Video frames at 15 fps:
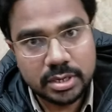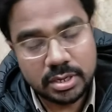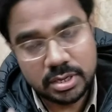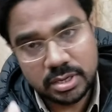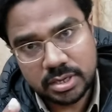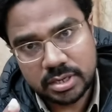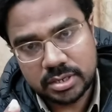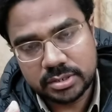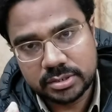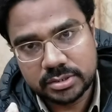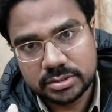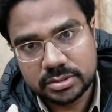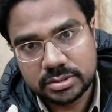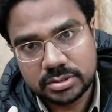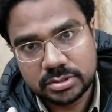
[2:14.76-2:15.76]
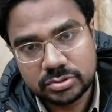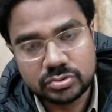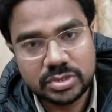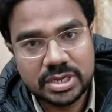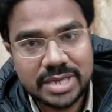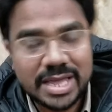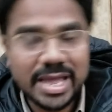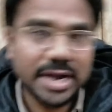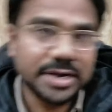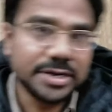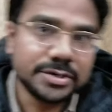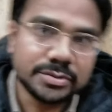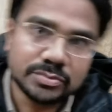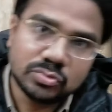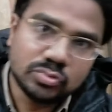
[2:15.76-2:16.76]
or uh, you can add
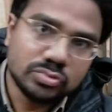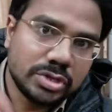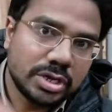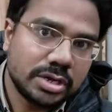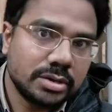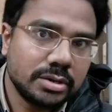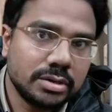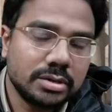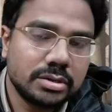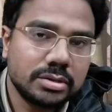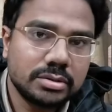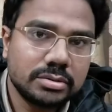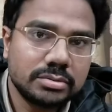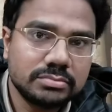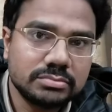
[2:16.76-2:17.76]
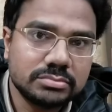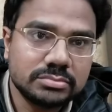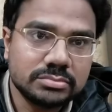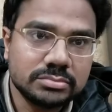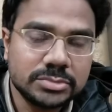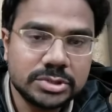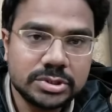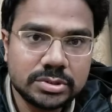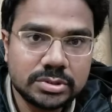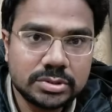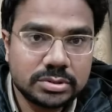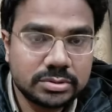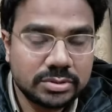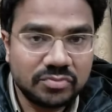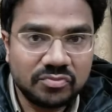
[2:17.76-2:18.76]
it to the um,
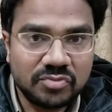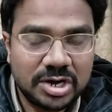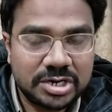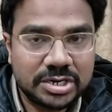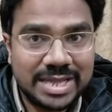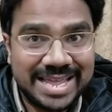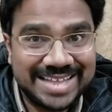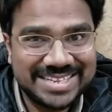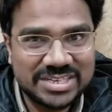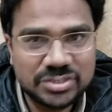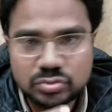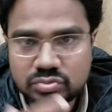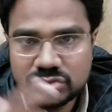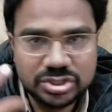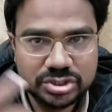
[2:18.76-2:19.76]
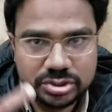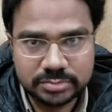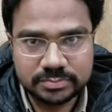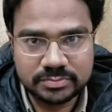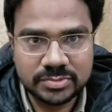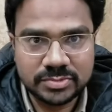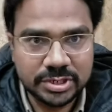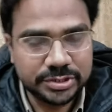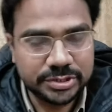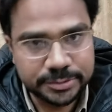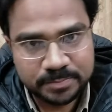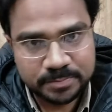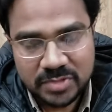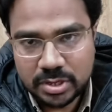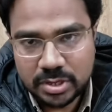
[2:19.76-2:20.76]
uh, water and then swish it
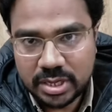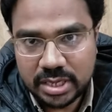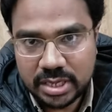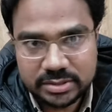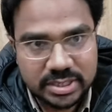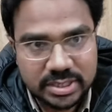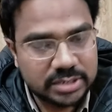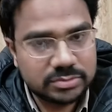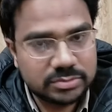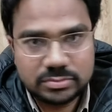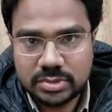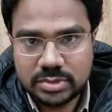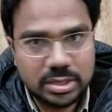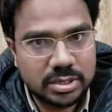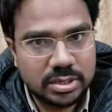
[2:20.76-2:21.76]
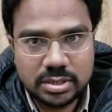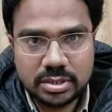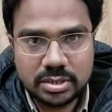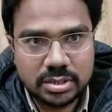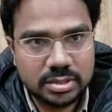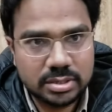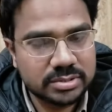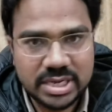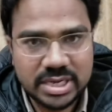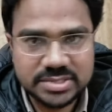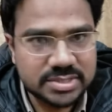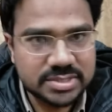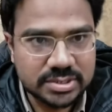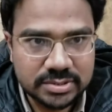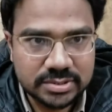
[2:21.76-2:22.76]
and then uh,
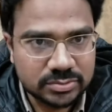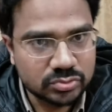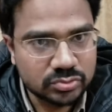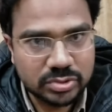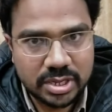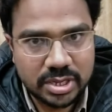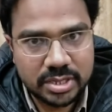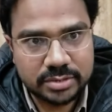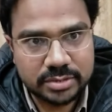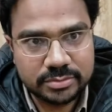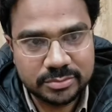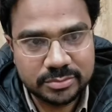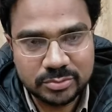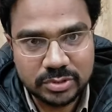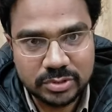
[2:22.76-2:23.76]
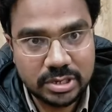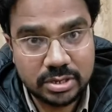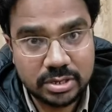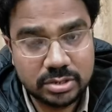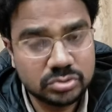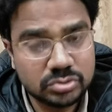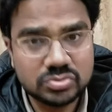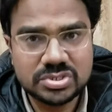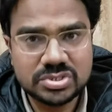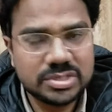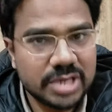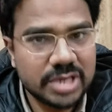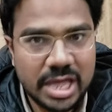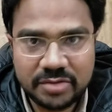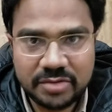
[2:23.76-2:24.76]
that's it you can uh, use
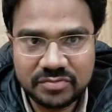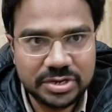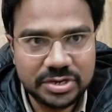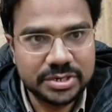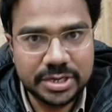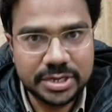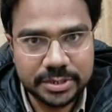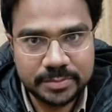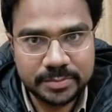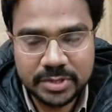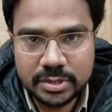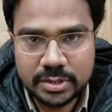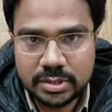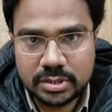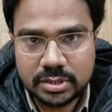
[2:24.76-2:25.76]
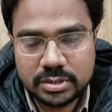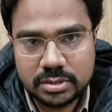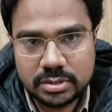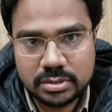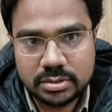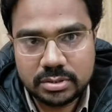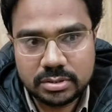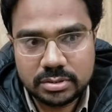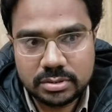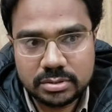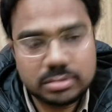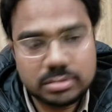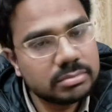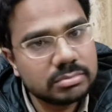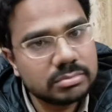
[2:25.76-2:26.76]
it every day
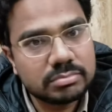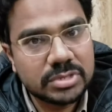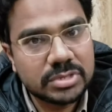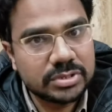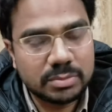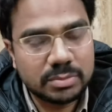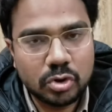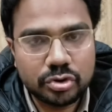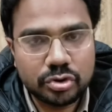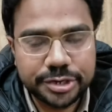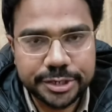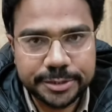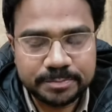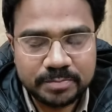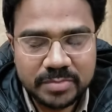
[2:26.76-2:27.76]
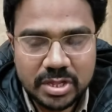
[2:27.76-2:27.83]
uh, in the morning